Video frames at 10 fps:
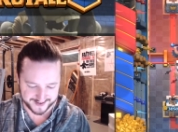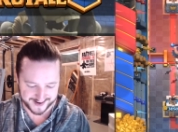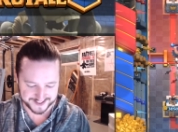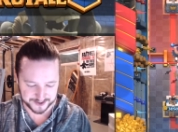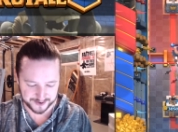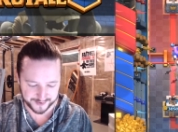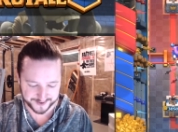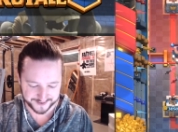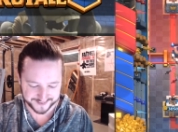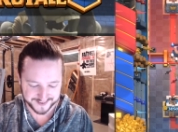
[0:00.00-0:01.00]
In case everyone.
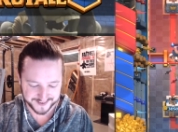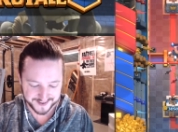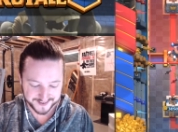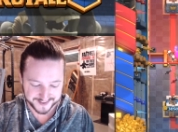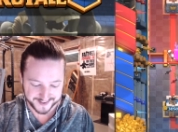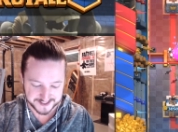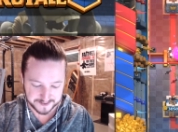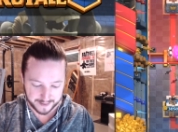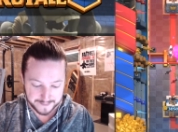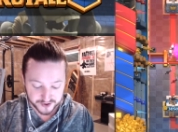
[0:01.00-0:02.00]

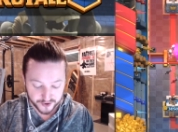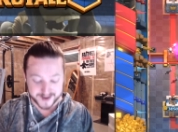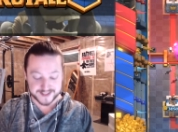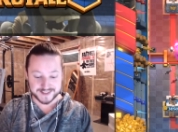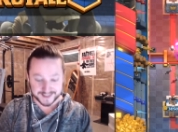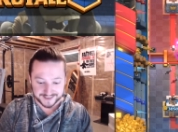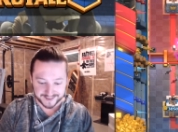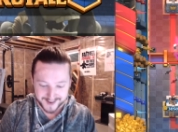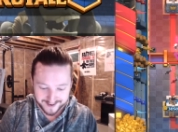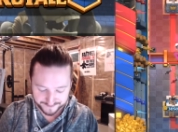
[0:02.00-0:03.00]
Yes, baby dragon's still
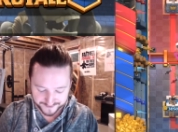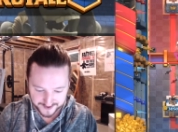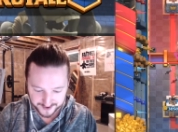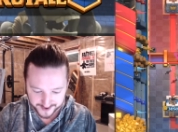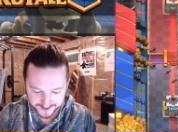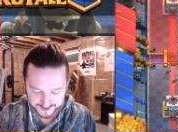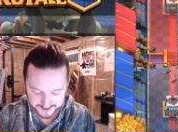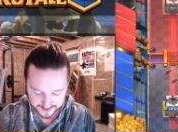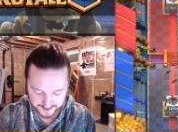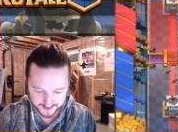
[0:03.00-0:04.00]
alive.
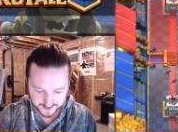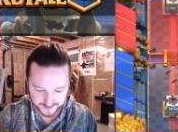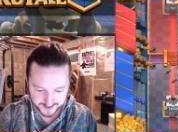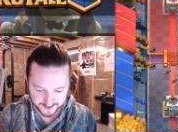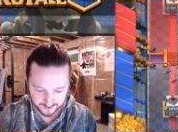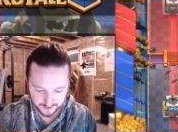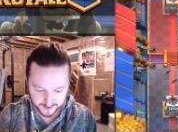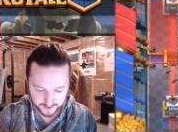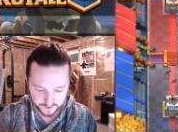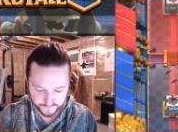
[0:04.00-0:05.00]
Nice. Kill
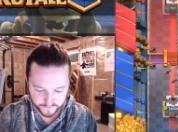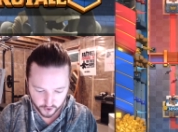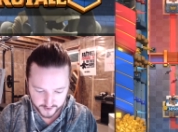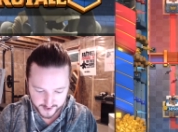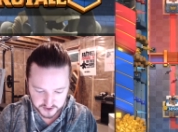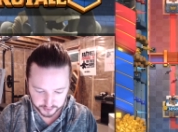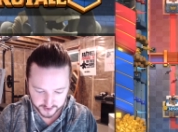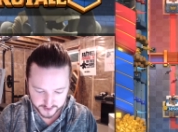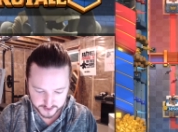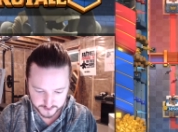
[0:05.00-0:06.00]
the furnace,
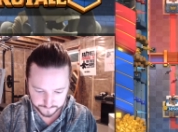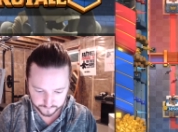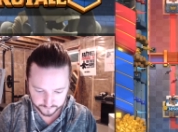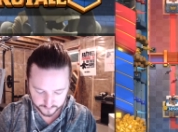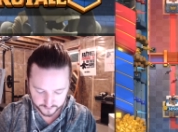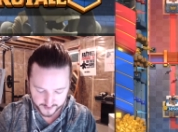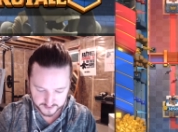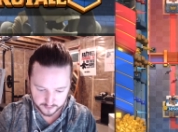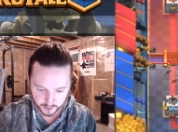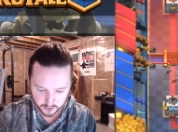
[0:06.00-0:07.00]
please.
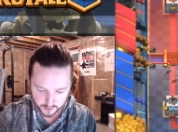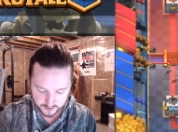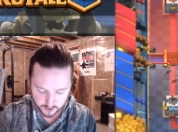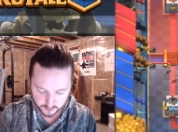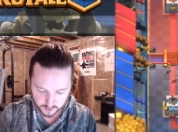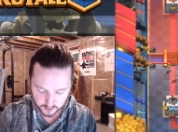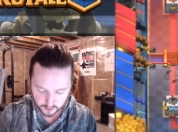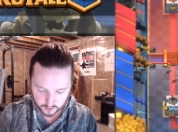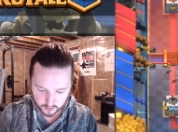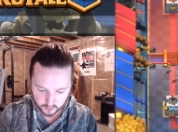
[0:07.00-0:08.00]
Nice. Now we're gonna go in here
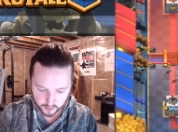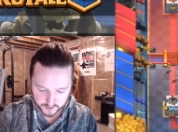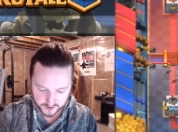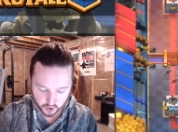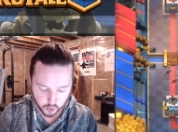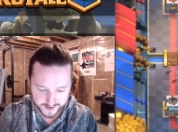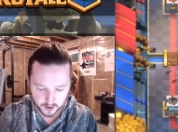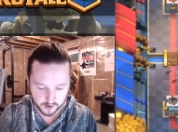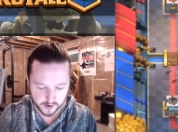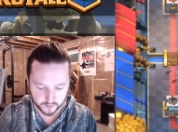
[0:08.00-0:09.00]
with a quick
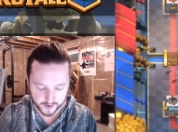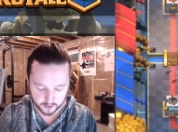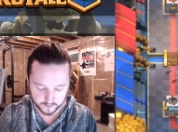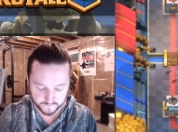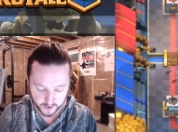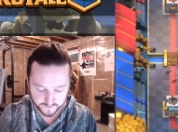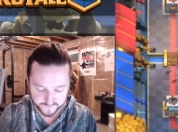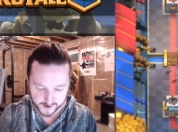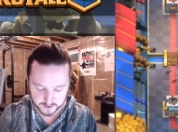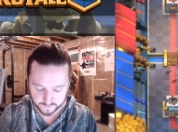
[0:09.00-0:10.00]
Hog Rider. Very
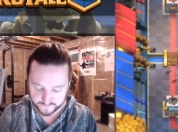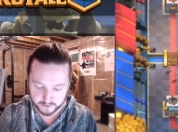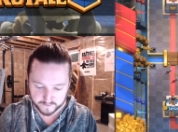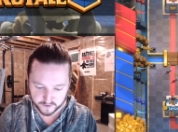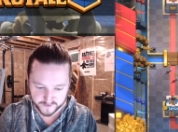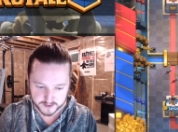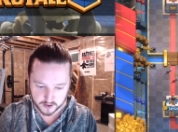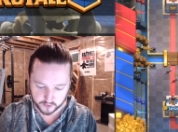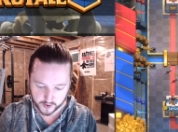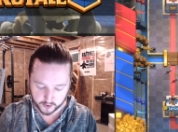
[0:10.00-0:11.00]
fast. Very, very fast
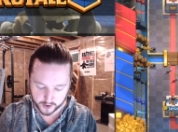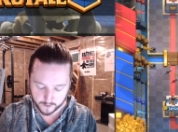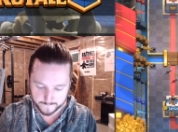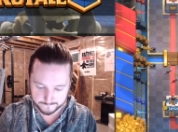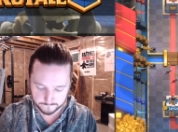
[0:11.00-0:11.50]
Hog Rider here.